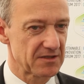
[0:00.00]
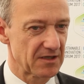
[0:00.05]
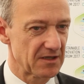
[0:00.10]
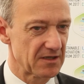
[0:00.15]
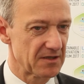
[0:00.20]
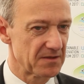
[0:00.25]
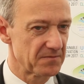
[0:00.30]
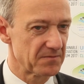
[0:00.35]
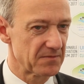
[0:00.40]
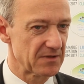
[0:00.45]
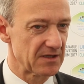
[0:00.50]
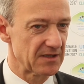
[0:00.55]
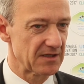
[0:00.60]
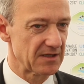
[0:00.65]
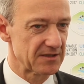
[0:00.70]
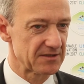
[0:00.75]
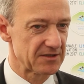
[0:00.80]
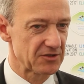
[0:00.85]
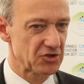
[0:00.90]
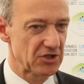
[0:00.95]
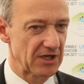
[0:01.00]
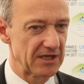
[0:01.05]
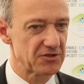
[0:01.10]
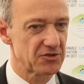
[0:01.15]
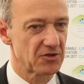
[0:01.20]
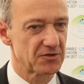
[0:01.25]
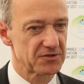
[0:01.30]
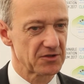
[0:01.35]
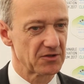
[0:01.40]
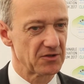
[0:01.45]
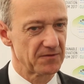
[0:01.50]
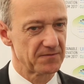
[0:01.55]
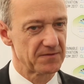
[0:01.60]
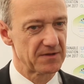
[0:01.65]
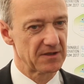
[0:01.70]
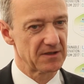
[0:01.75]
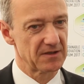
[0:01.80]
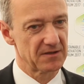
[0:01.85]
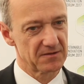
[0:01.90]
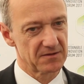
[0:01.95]
a change also of
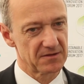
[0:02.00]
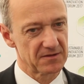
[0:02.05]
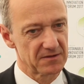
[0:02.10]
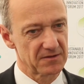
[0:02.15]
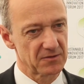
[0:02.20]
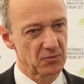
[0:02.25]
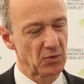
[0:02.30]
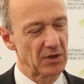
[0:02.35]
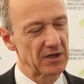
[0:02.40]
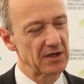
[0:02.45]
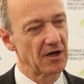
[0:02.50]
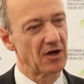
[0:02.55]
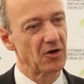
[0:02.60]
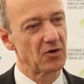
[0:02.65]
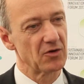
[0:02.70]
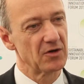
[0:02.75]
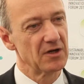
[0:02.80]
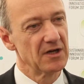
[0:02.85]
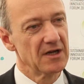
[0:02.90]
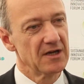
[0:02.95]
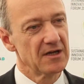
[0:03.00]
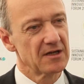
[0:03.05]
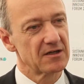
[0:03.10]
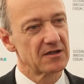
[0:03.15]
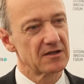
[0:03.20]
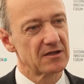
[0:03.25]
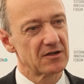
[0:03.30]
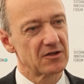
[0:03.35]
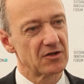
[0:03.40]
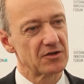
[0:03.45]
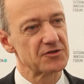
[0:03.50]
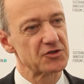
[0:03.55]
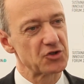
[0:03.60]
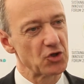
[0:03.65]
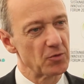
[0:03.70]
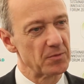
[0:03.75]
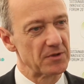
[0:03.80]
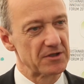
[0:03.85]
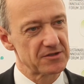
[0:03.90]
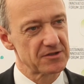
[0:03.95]
the way how
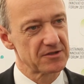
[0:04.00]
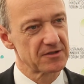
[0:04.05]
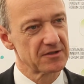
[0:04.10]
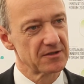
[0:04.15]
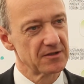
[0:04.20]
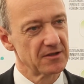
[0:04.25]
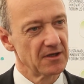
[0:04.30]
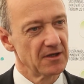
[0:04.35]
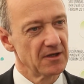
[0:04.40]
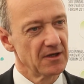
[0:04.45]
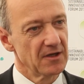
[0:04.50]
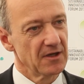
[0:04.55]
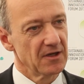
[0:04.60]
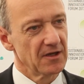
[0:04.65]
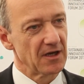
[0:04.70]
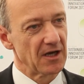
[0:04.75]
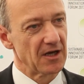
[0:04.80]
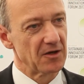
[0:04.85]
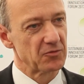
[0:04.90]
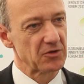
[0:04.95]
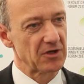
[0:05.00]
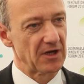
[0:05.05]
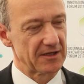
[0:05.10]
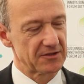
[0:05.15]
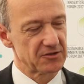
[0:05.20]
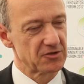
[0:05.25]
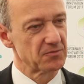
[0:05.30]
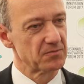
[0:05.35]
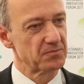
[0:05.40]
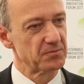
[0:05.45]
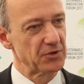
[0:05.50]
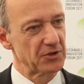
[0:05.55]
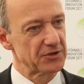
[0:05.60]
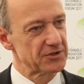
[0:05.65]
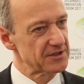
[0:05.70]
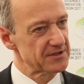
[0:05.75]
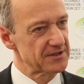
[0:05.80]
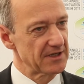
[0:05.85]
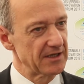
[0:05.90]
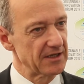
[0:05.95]
consumers would like to
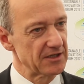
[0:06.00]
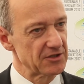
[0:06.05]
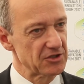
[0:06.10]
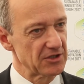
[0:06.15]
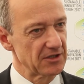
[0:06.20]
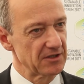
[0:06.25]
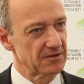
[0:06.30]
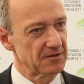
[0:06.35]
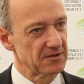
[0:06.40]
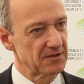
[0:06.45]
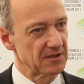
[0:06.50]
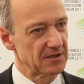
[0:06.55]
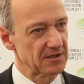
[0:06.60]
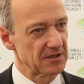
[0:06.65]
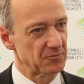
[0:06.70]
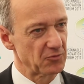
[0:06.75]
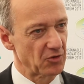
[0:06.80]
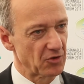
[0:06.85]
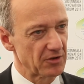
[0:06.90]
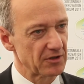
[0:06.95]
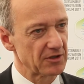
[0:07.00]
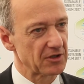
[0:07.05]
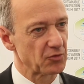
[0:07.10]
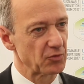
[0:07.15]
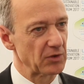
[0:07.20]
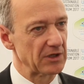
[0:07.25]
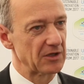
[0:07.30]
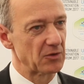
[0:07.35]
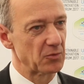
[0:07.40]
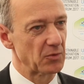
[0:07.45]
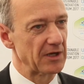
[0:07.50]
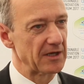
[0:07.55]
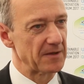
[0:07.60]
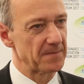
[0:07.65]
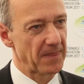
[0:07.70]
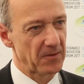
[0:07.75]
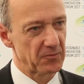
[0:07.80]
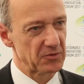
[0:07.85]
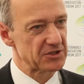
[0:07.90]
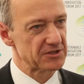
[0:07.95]
purchase energy in a more greener way,
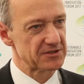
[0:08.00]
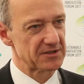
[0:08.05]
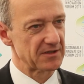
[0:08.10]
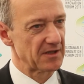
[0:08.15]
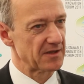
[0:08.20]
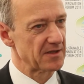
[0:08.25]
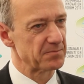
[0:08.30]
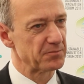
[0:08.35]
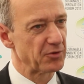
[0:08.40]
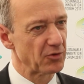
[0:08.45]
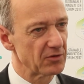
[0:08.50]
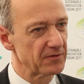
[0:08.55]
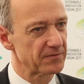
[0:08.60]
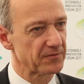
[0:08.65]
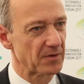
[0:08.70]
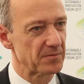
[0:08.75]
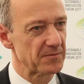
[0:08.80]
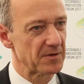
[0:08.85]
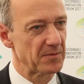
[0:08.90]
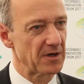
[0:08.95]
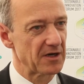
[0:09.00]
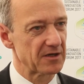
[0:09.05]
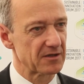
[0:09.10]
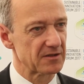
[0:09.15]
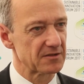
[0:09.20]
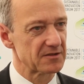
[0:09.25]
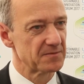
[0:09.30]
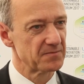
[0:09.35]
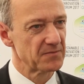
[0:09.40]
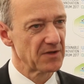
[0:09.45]
which is another pull from the market.